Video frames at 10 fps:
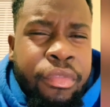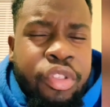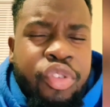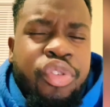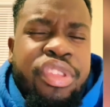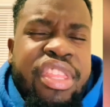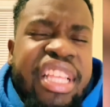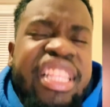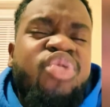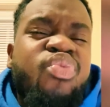Do you
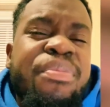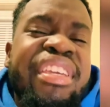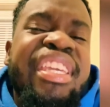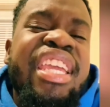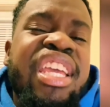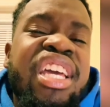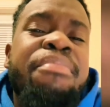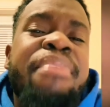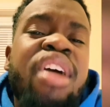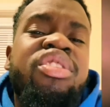think this woman care
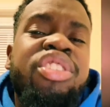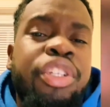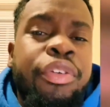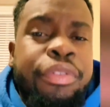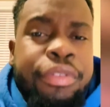about you?